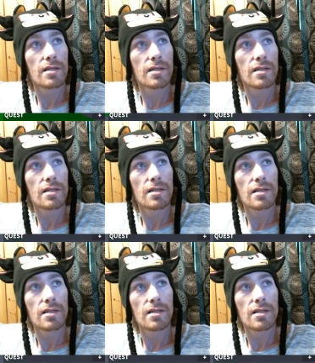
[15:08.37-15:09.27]

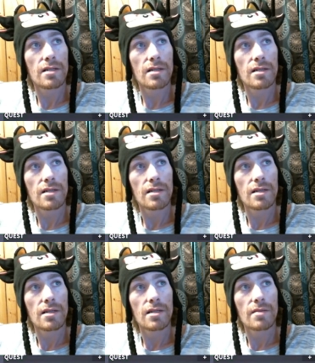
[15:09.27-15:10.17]

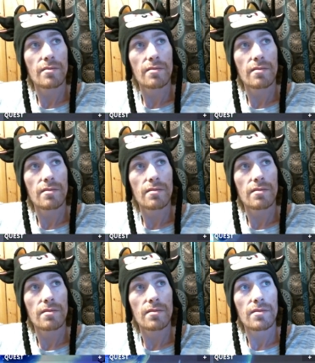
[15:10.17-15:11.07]

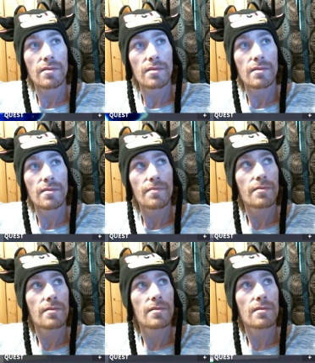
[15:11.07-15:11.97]

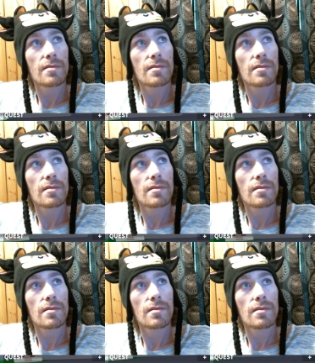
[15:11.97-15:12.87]

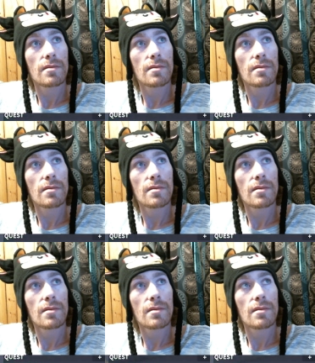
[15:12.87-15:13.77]

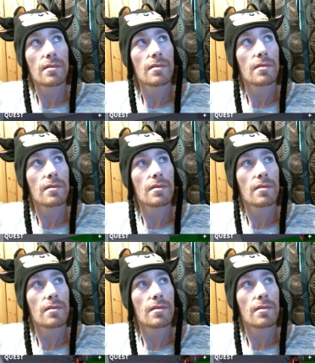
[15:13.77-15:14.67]

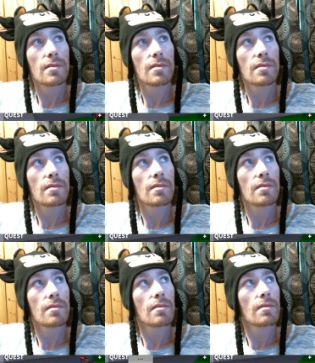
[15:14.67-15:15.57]

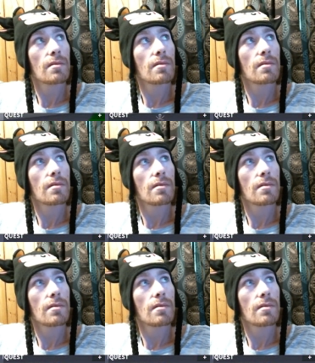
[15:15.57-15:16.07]
[no speech]